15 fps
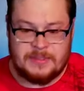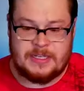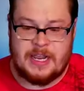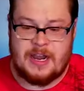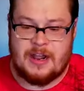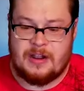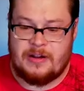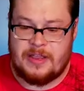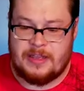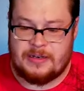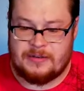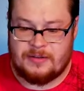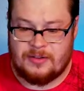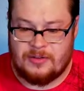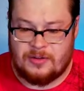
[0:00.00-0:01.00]

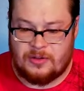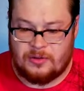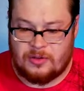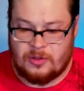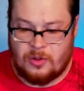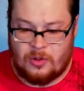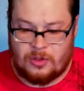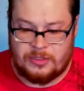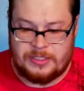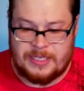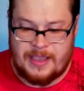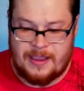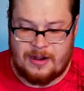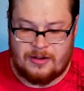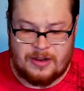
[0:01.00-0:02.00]
Taryn. Good old gold
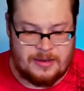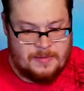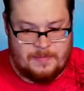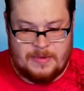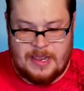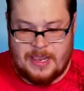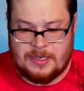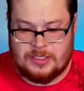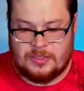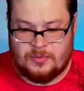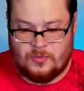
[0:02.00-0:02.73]
Taryn. Next